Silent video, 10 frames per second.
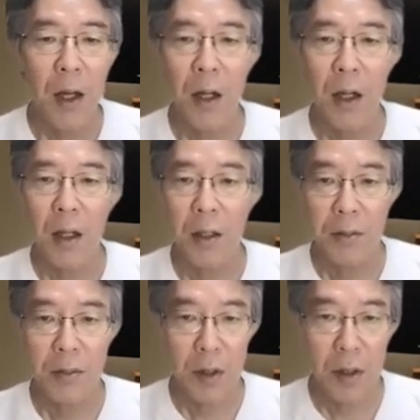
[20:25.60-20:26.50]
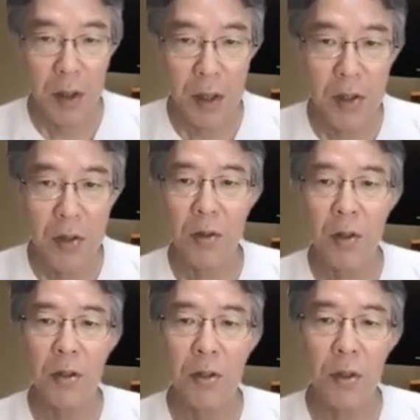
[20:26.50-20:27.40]
uh, this
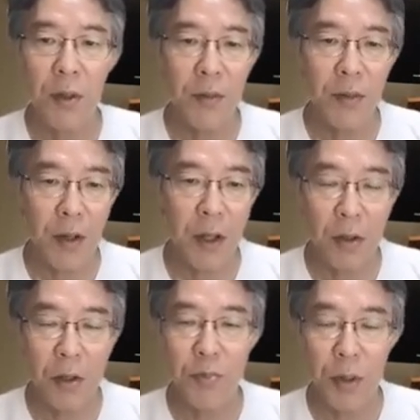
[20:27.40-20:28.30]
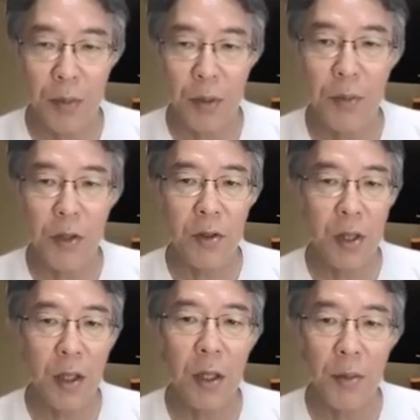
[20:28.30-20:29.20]
turned out to be a very good problem to
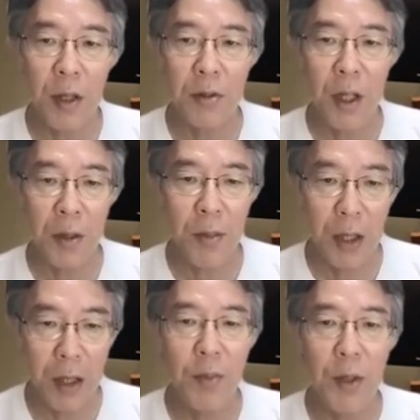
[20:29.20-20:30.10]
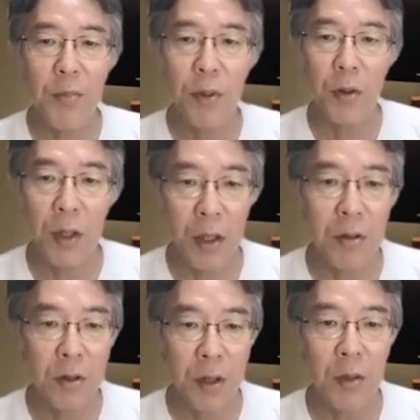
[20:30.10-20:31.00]
think about, and many people,
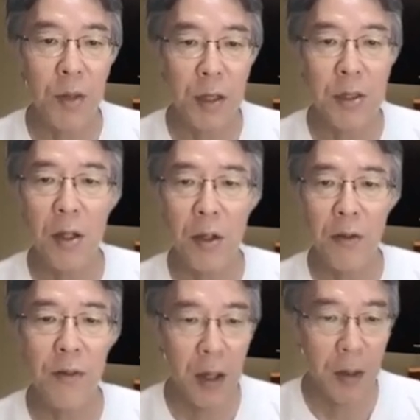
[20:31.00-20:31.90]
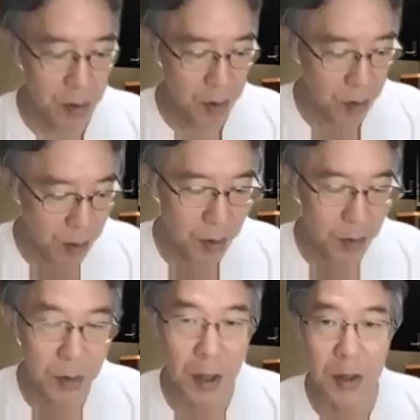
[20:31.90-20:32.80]
including myself, have thought
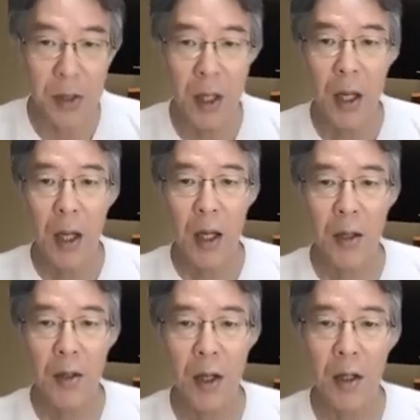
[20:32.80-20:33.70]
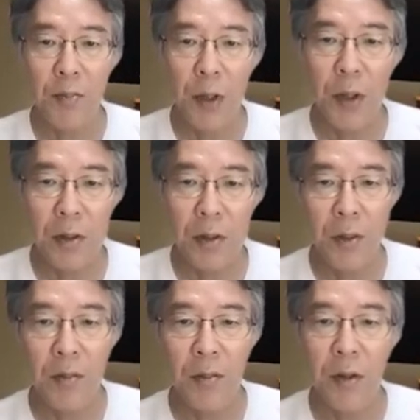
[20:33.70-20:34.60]
about this. And there appeared
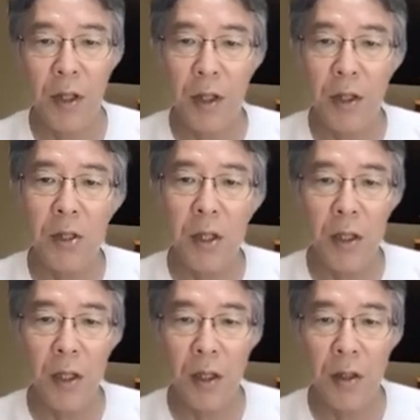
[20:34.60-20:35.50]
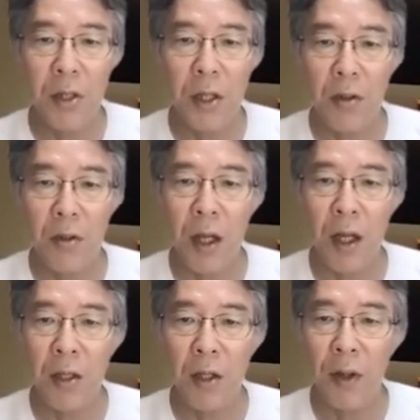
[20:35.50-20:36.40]
some very nice ideas, hidden
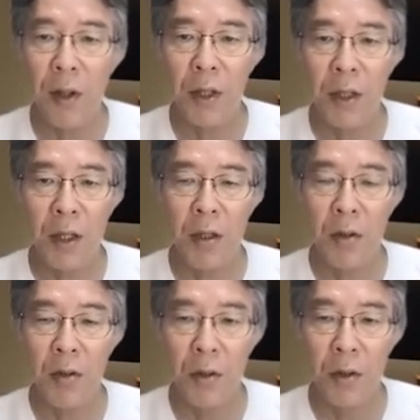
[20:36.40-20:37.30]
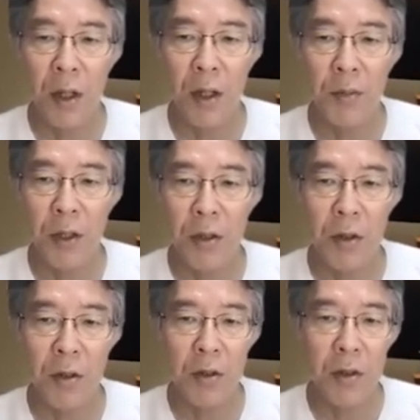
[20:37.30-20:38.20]
antiferromagnetic order. I'm not
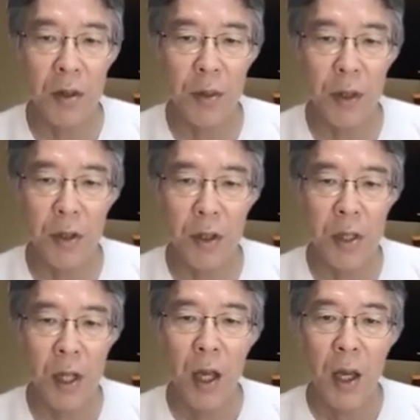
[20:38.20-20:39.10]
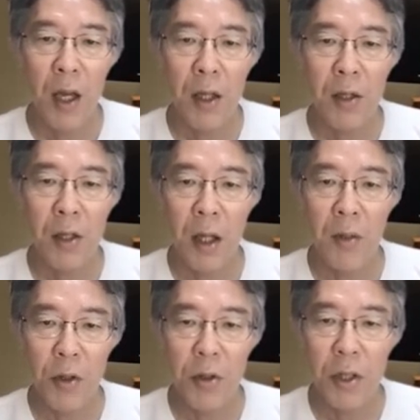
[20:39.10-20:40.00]
going to talk about this. And the
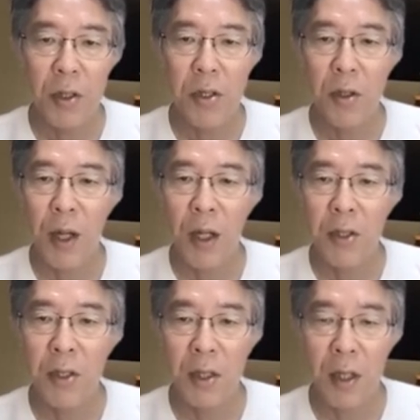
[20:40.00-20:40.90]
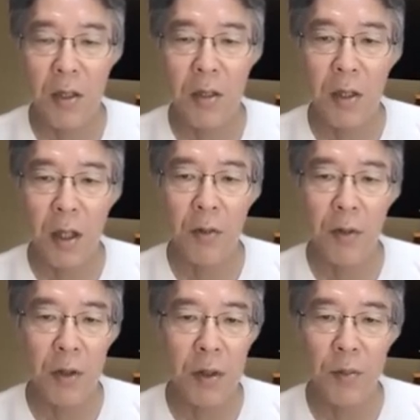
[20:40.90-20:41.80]
emergence of edge state, I
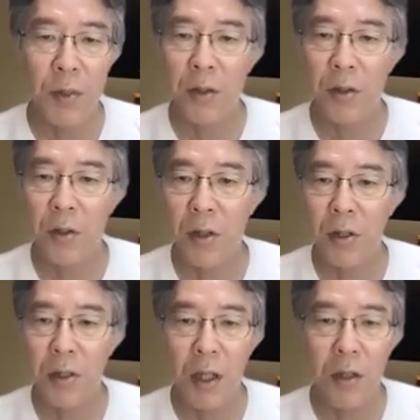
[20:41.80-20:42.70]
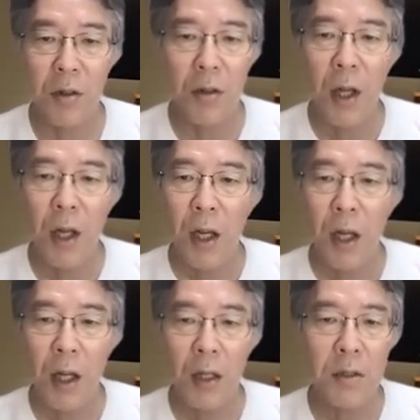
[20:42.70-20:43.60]
will come back to this later.
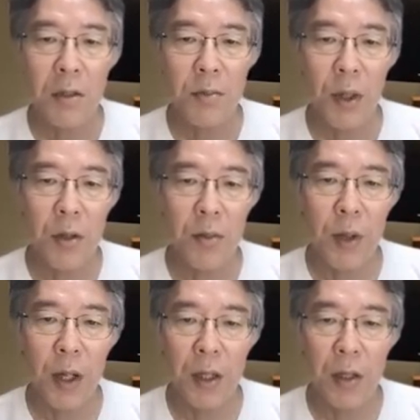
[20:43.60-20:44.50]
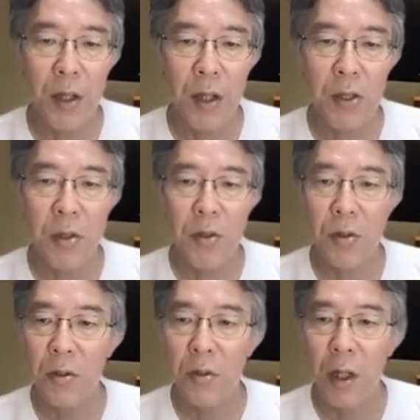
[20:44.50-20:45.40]
And by combining these
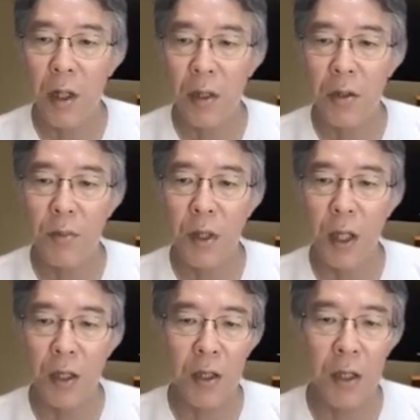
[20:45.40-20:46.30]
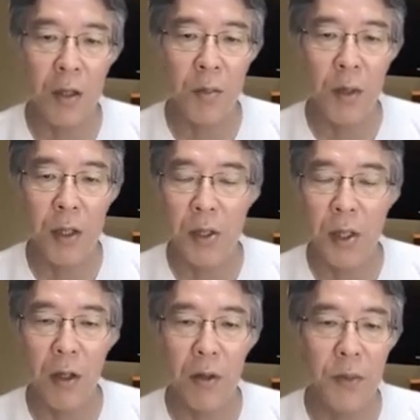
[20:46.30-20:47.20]
two, uh, Tom Kennedy and
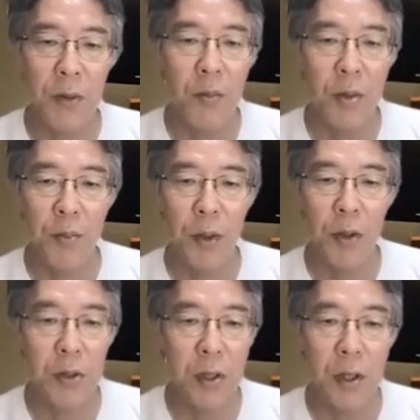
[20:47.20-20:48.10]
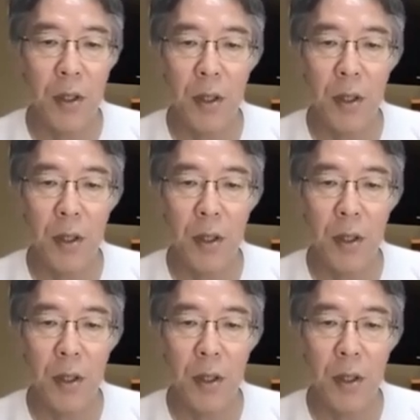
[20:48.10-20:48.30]
myself proposed